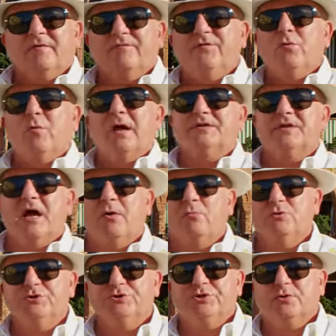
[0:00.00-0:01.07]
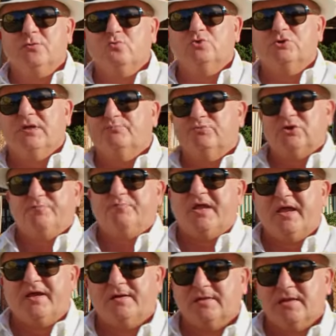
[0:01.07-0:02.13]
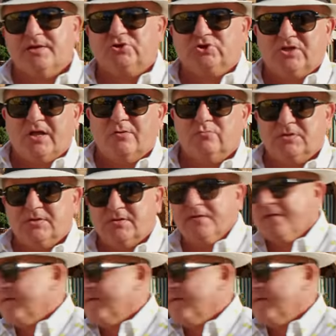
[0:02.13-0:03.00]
wyłaniały się różne przepiękne kształty,